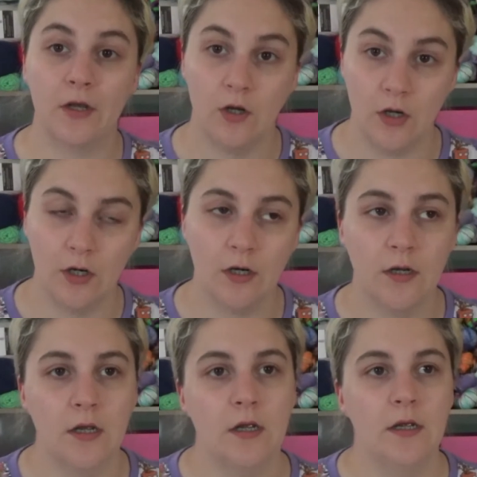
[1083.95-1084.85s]
car
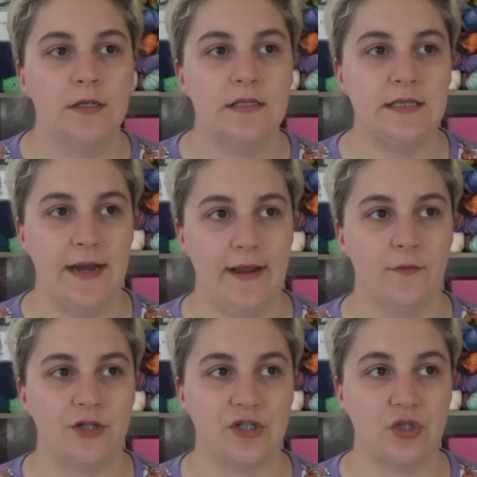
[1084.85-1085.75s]
today,
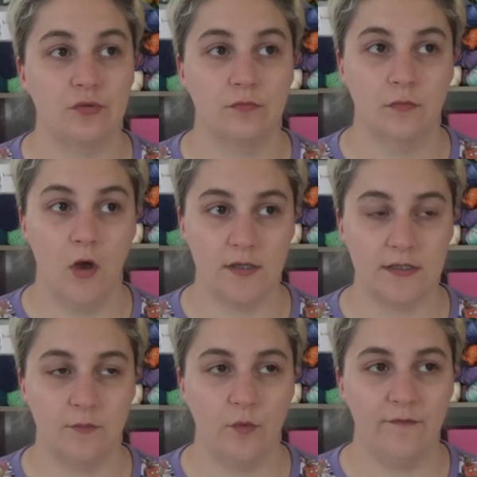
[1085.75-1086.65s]
which is
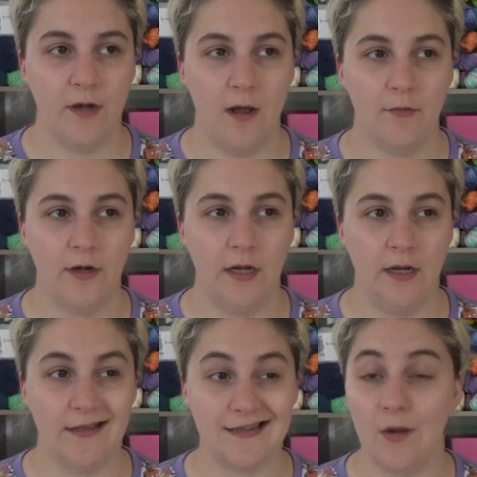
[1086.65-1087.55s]
awesome. We've been operating
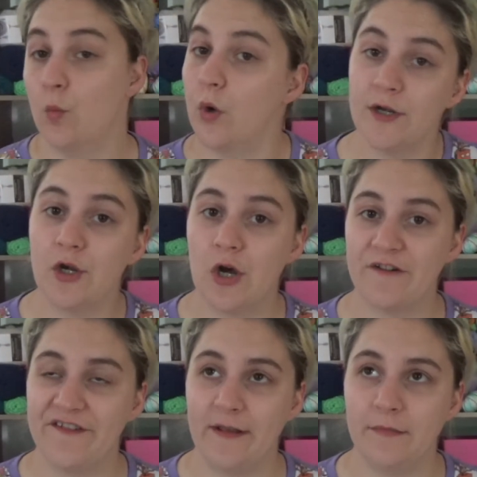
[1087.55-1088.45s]
as a one-car
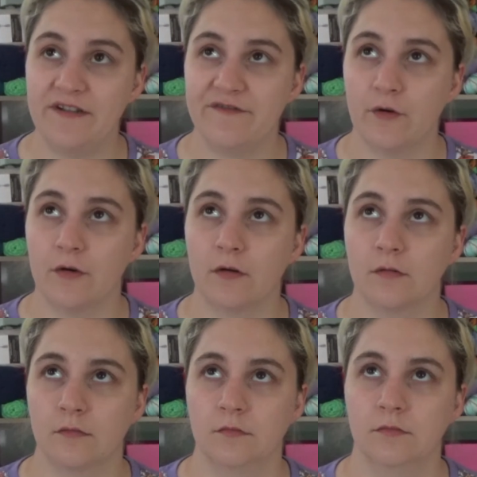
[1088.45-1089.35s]
family for
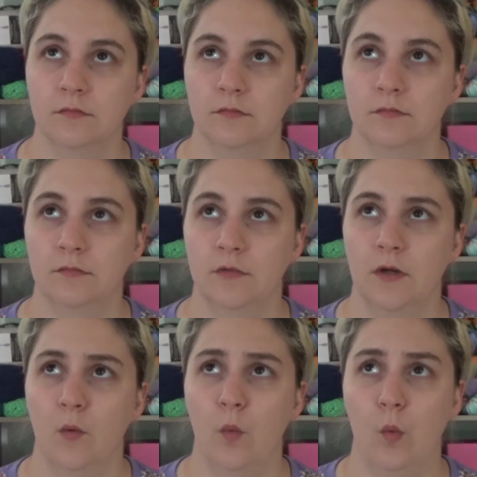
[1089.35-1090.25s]

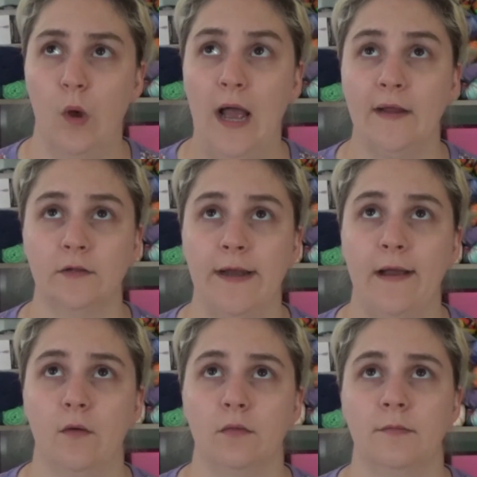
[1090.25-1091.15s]
a while
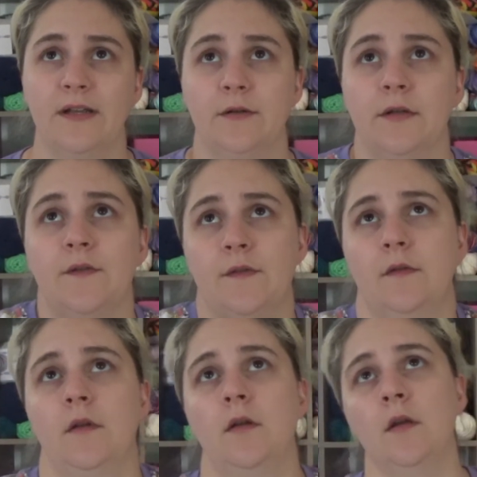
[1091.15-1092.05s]
now. My goodness.
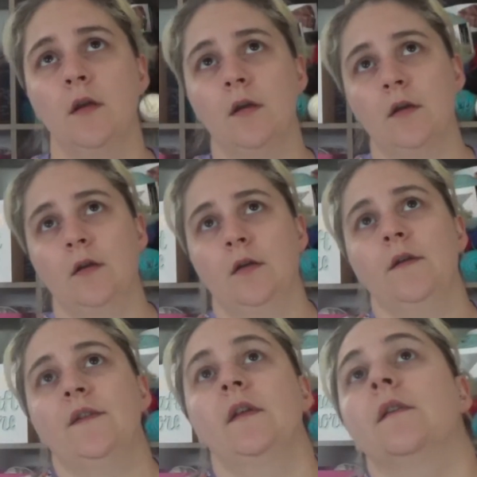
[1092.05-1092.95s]

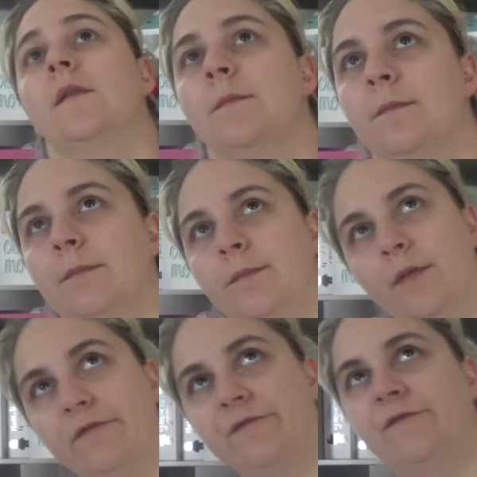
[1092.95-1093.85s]
Since
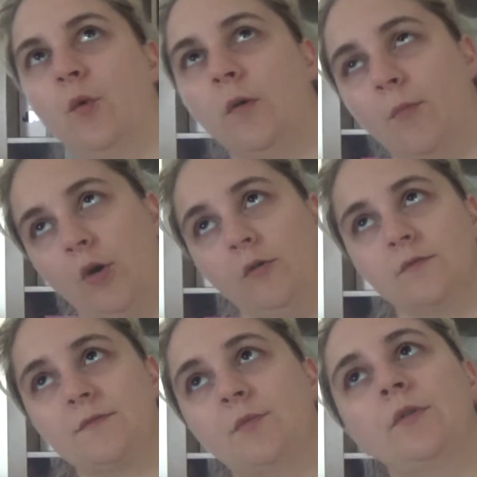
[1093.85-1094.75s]
before Paul
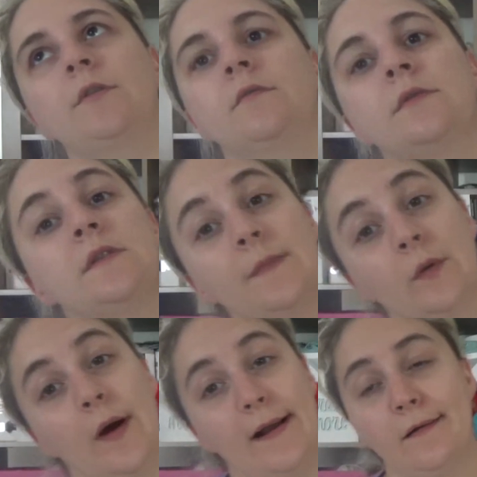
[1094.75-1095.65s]
was born. It's been a
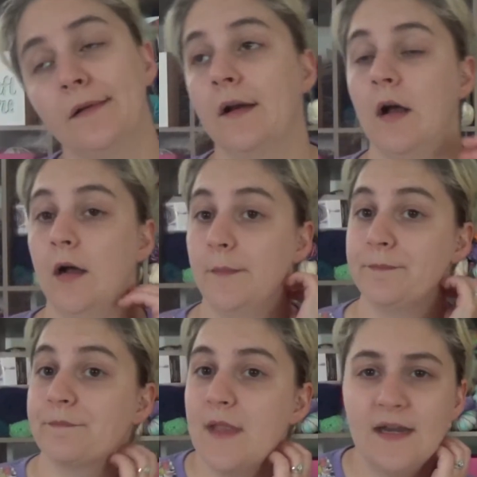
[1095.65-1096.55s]
while. And
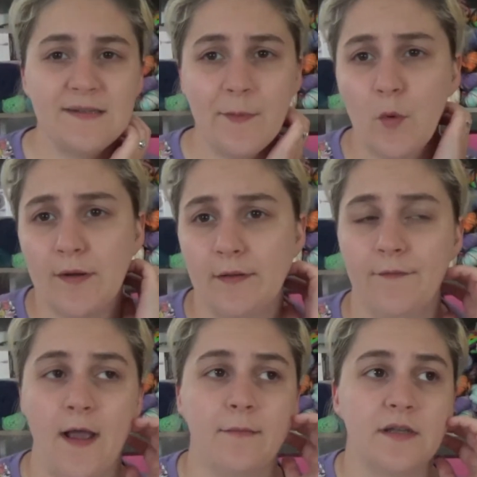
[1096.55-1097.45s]
it's been working
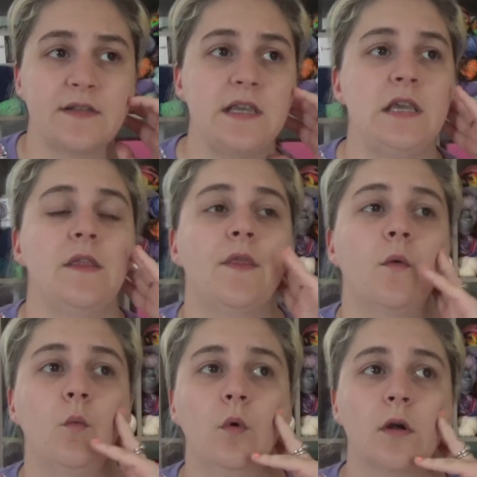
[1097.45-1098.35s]
fine because Keith
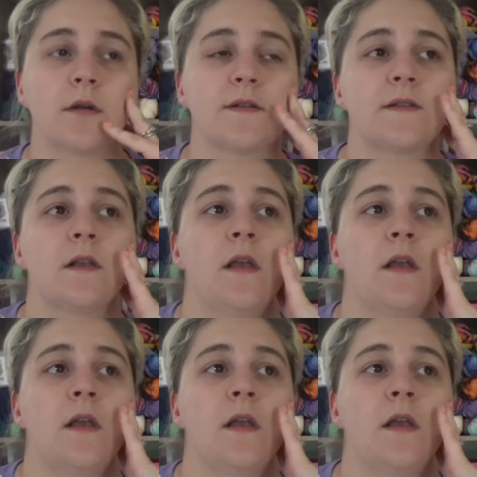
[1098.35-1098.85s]
works,